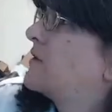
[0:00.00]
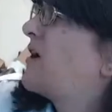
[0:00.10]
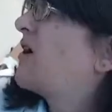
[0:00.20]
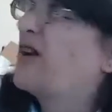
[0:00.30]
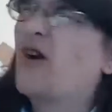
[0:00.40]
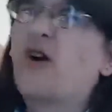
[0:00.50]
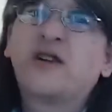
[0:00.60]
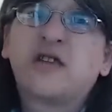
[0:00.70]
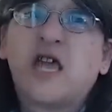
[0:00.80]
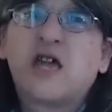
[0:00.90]
an
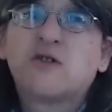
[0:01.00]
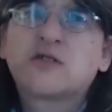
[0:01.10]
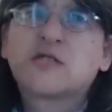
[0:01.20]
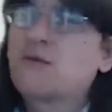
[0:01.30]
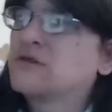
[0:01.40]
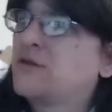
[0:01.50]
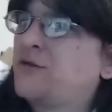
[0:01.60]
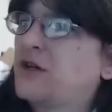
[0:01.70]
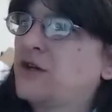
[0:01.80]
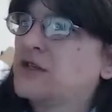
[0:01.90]
idea of something to
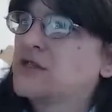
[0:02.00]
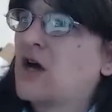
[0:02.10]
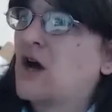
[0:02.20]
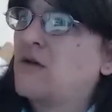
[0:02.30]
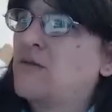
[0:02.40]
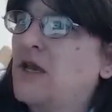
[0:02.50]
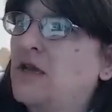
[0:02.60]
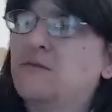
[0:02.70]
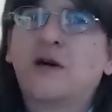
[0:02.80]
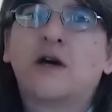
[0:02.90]
fill the time in,
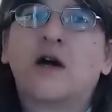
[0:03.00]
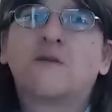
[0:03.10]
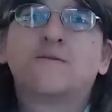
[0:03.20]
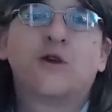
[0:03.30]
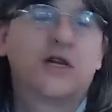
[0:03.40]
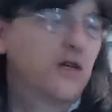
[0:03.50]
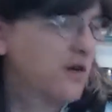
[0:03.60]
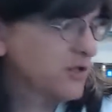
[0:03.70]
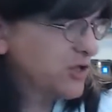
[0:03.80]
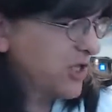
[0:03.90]
but I'm really not
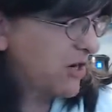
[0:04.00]
sure.